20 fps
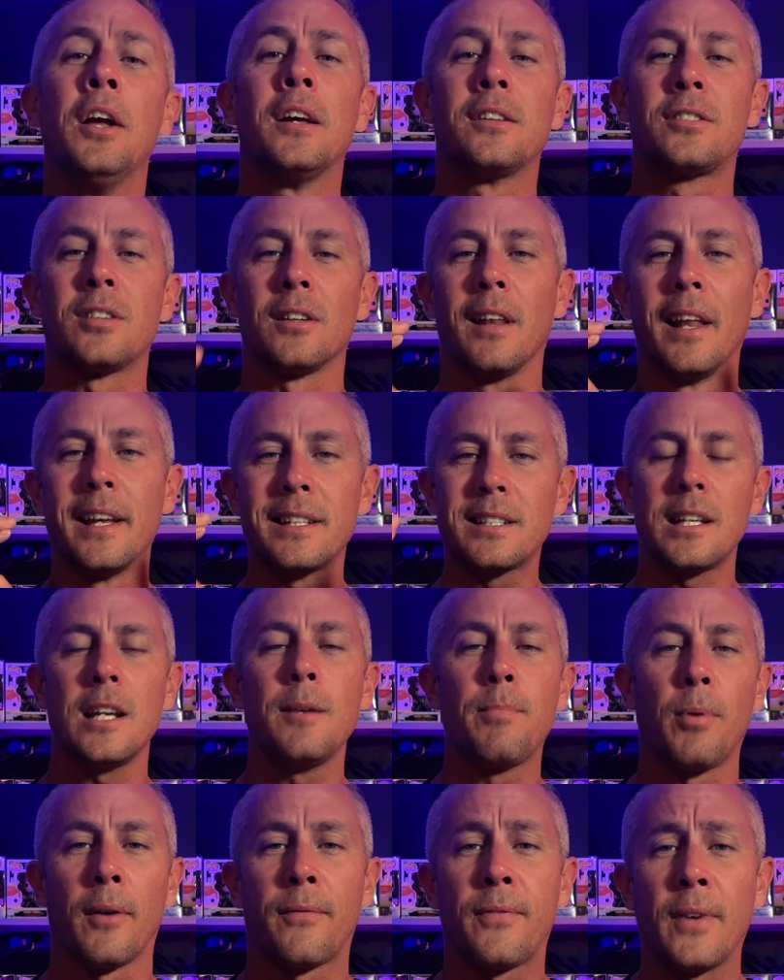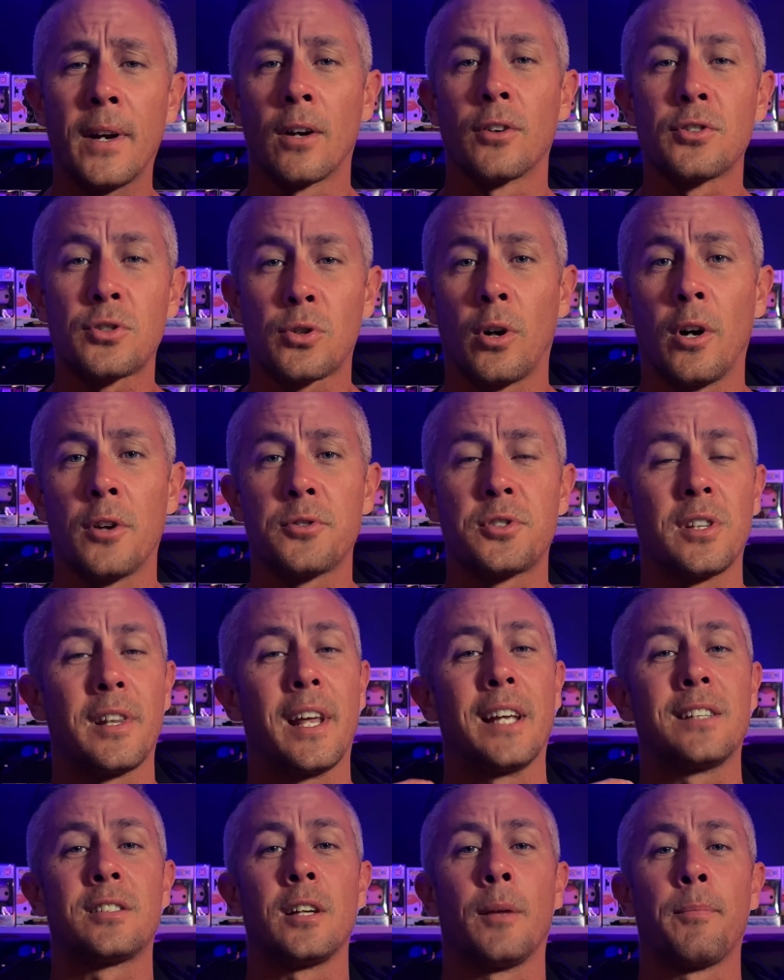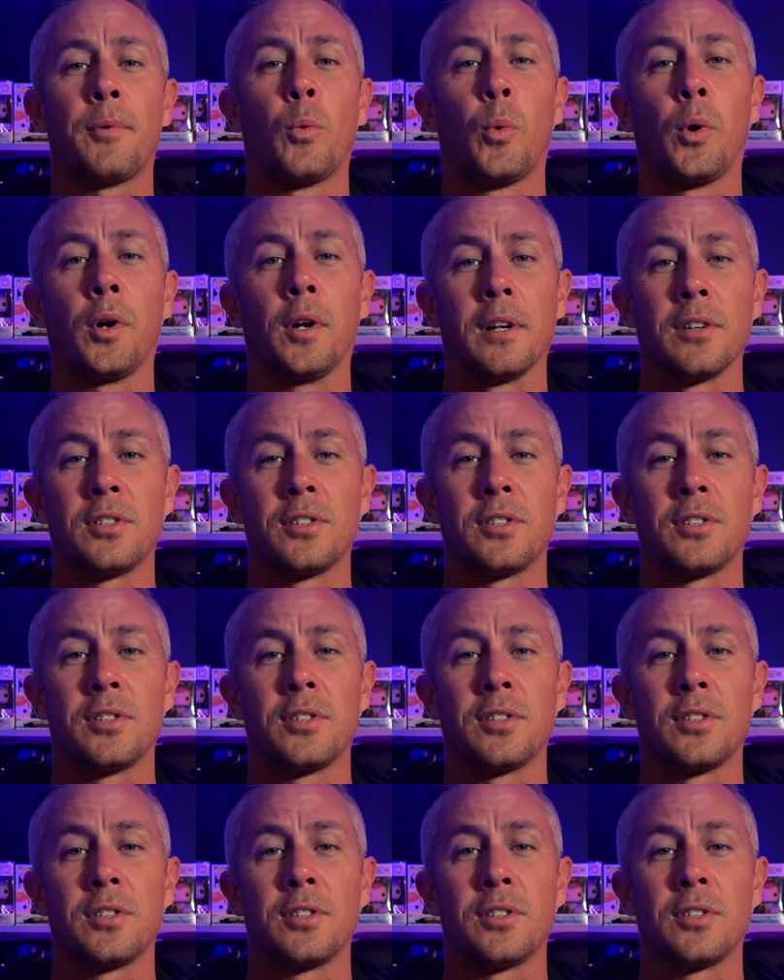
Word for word: so let's keep our fingers crossed that that's something we're going to